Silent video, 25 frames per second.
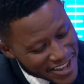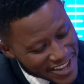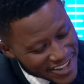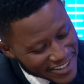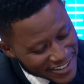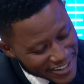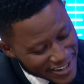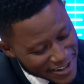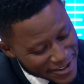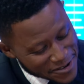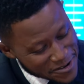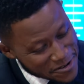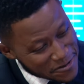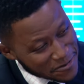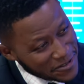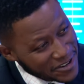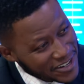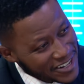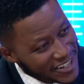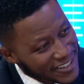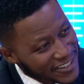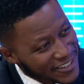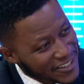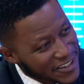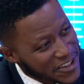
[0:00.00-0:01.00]
a yes or no for
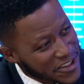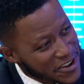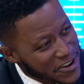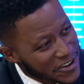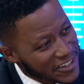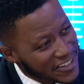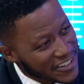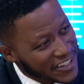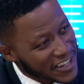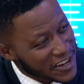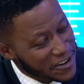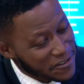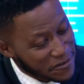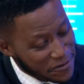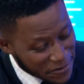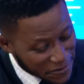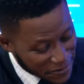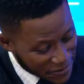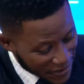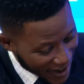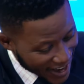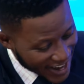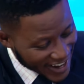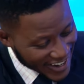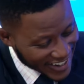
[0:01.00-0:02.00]
this. So you're saying
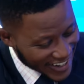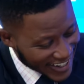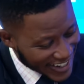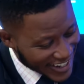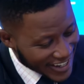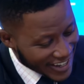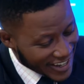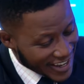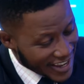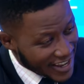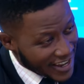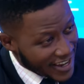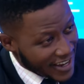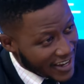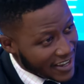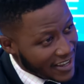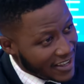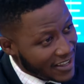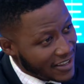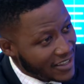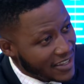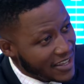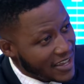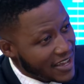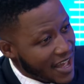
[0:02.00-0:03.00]
finally
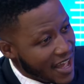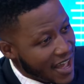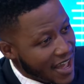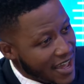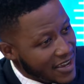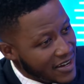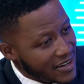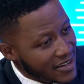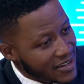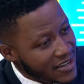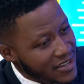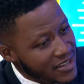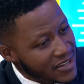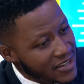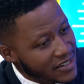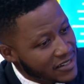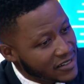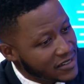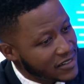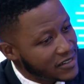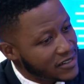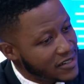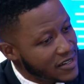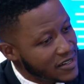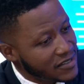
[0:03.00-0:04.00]
the idea
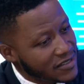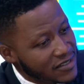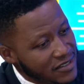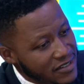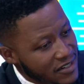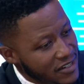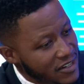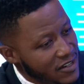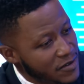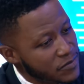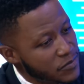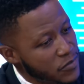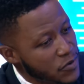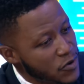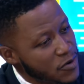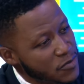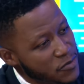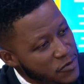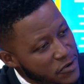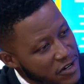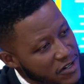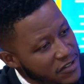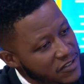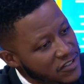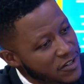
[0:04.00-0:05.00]
to designate
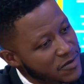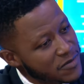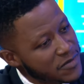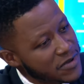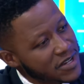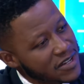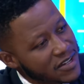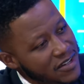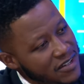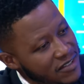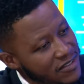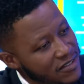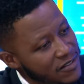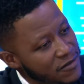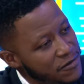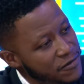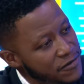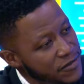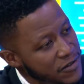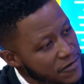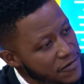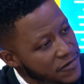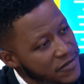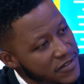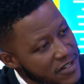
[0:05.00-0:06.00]
Portmore as Jamaica's
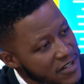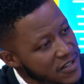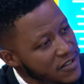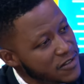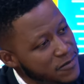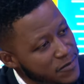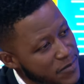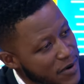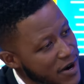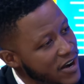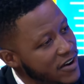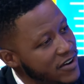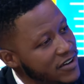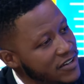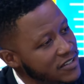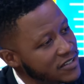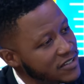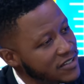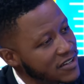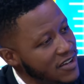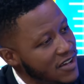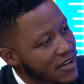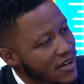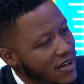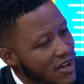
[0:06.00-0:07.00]
15th
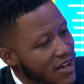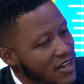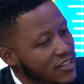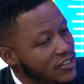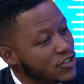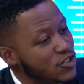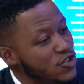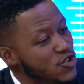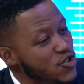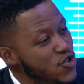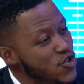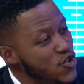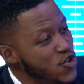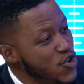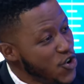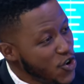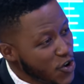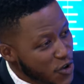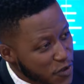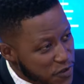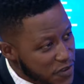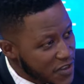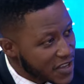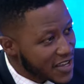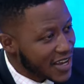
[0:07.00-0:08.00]
parish has
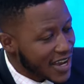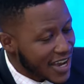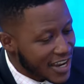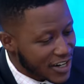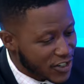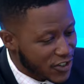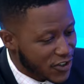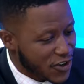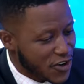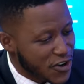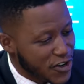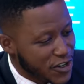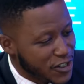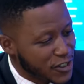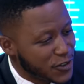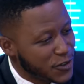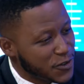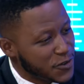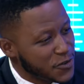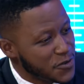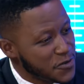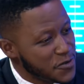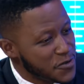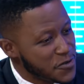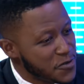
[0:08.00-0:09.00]
nothing at all to
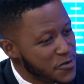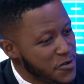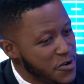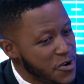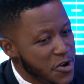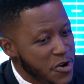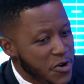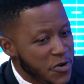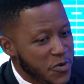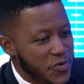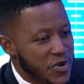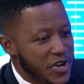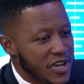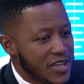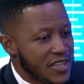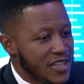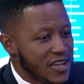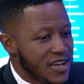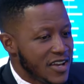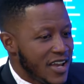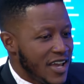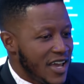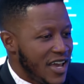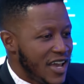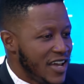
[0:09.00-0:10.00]
do with
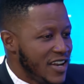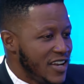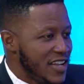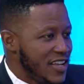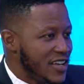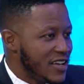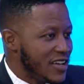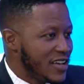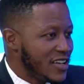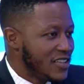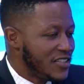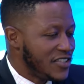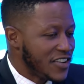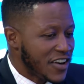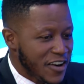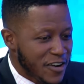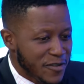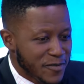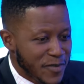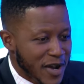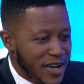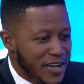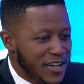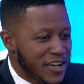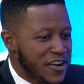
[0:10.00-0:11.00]
any
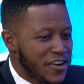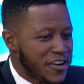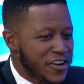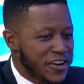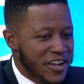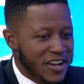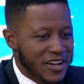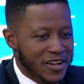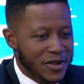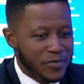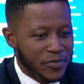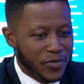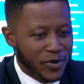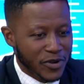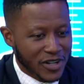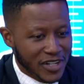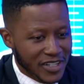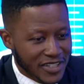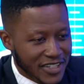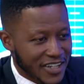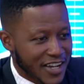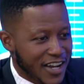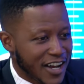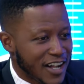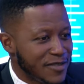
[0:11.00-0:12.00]
gerrymandering, any
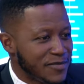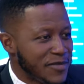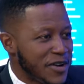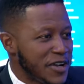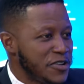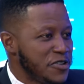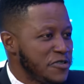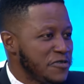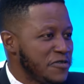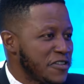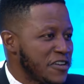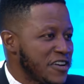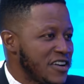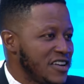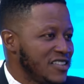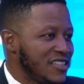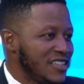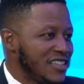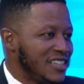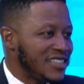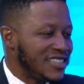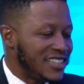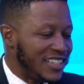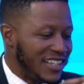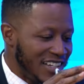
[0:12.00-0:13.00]
political maneuverings.
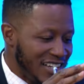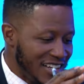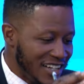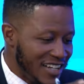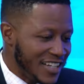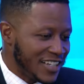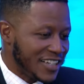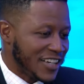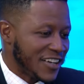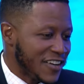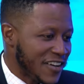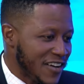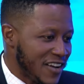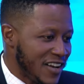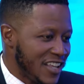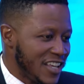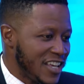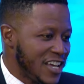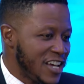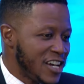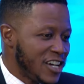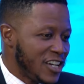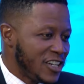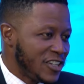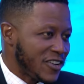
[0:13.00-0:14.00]
It's literally
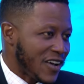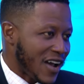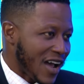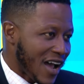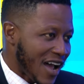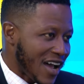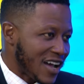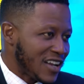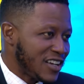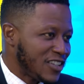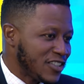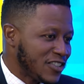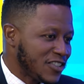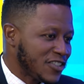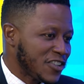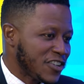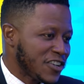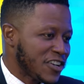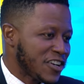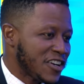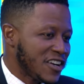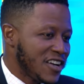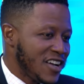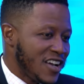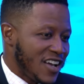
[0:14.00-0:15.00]
to
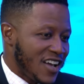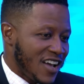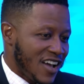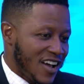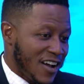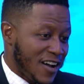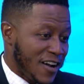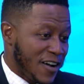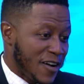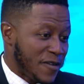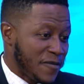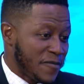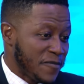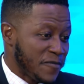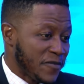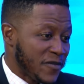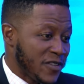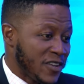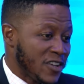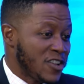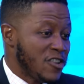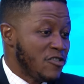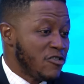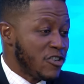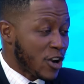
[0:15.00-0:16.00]
answer
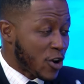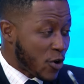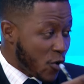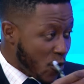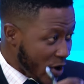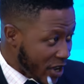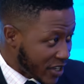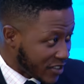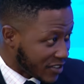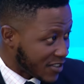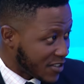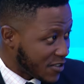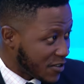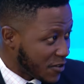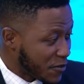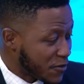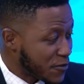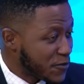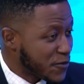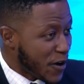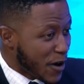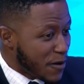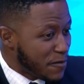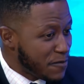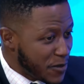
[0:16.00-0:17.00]
the request
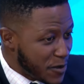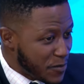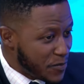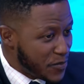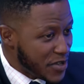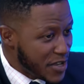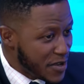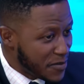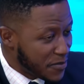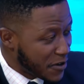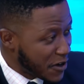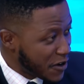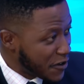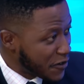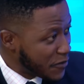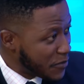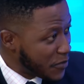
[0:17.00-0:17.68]
from the people of